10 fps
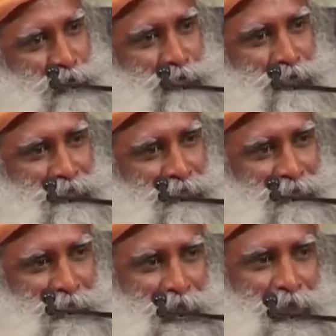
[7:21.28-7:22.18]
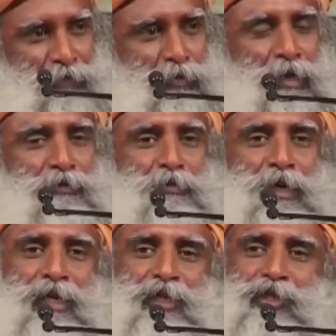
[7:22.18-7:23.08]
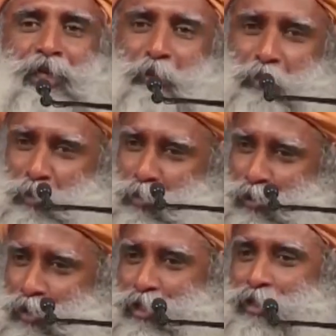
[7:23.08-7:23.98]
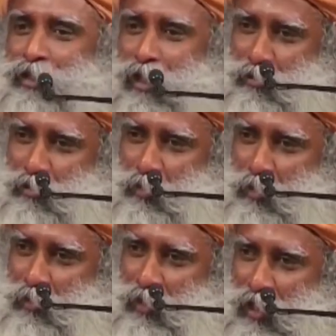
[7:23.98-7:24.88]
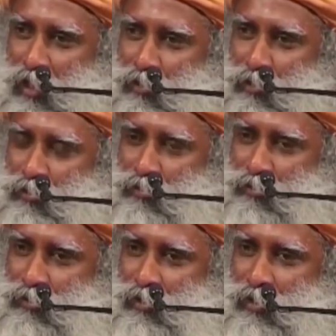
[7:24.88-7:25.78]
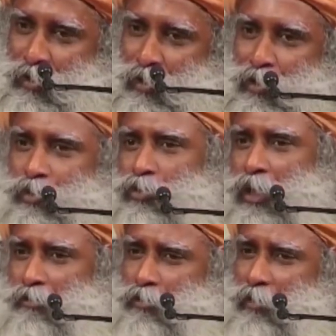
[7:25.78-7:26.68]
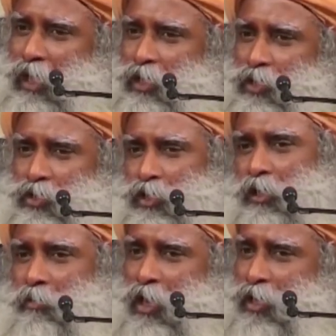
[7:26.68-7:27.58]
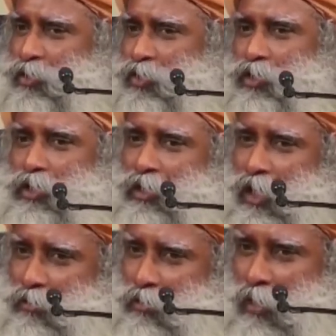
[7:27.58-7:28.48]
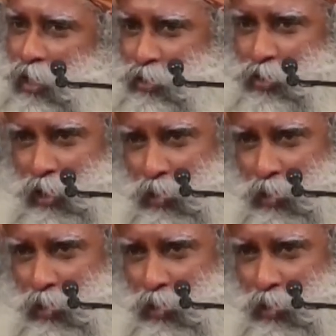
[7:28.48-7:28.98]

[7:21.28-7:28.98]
you. If you have to manage 10 people or 10,000 people around you, you have to manage 10 minds or 10,000 minds